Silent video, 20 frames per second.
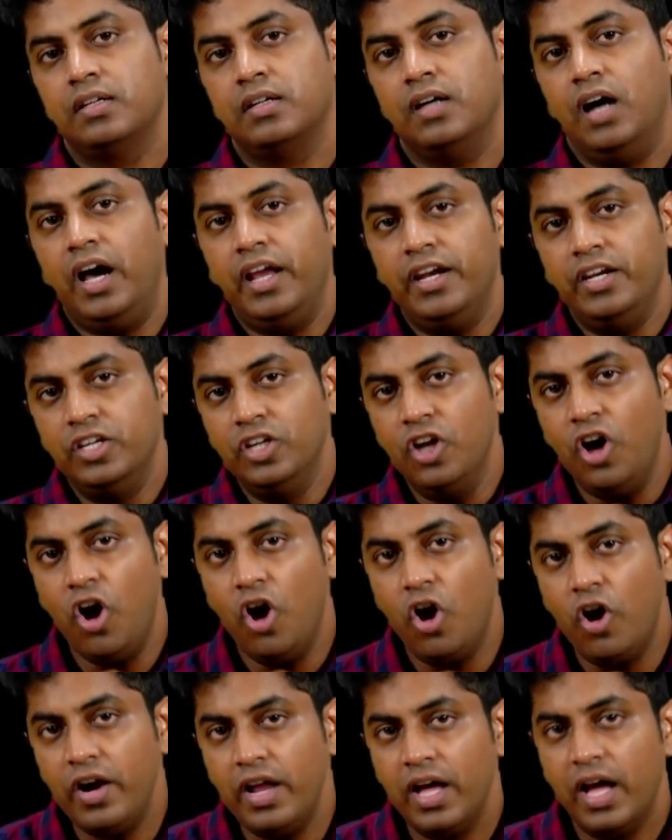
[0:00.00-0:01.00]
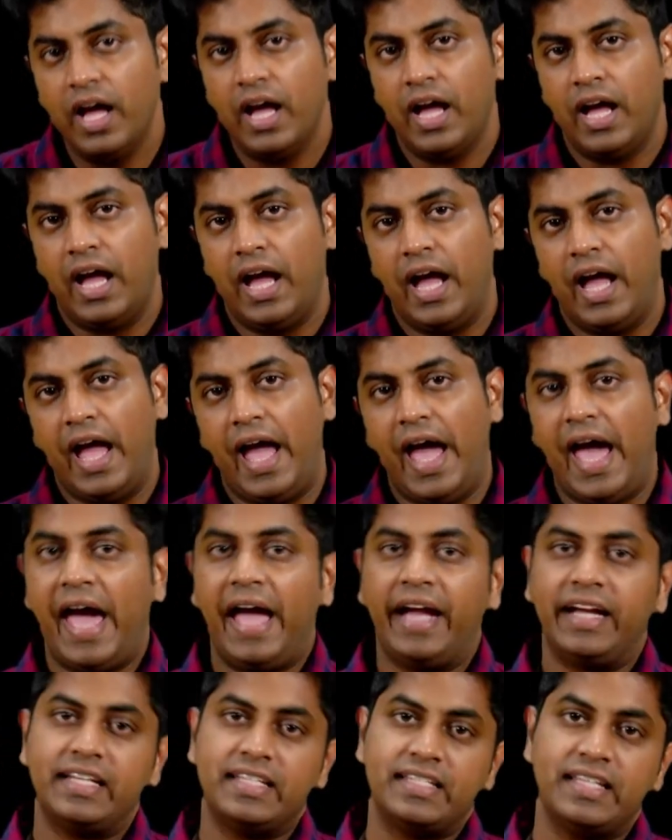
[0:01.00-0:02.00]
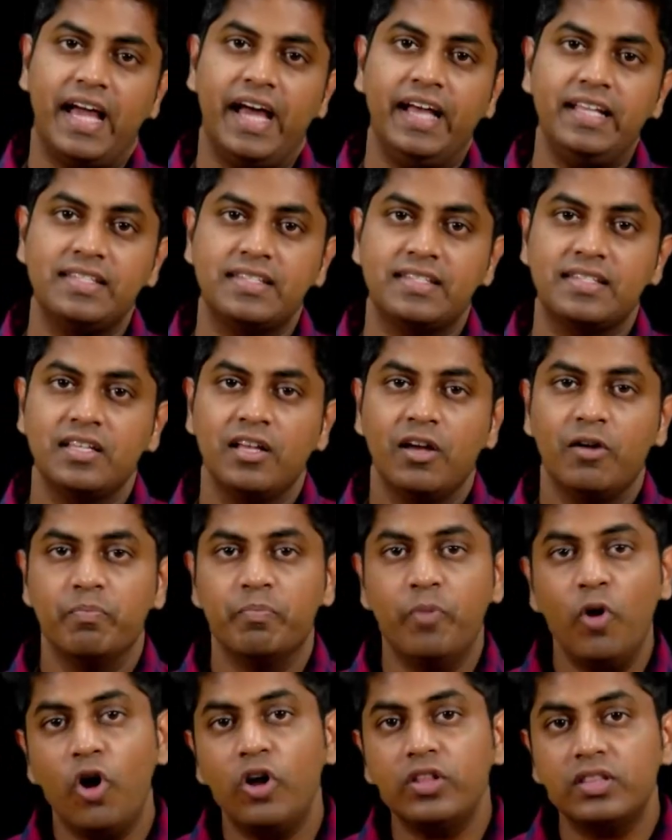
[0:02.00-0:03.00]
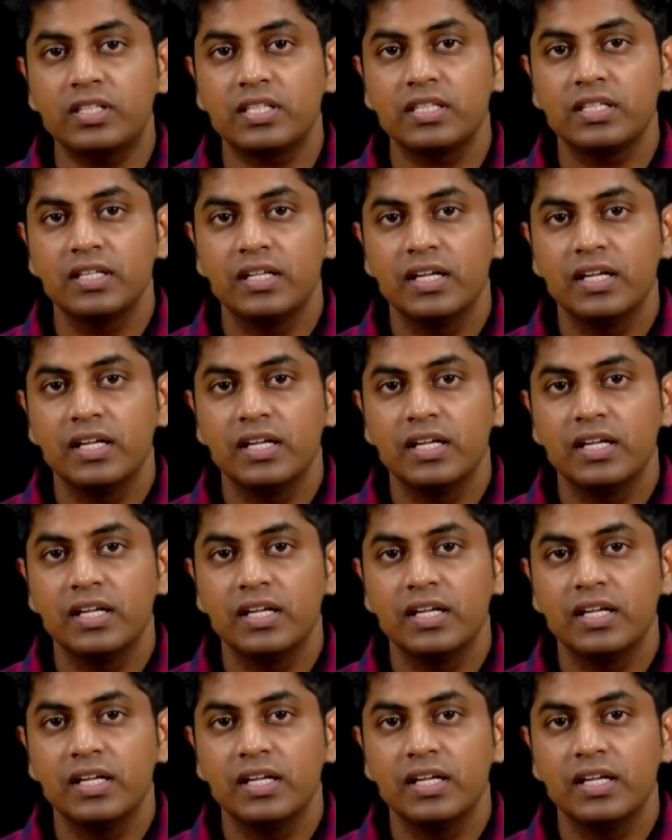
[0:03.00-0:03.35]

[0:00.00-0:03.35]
a node acts as both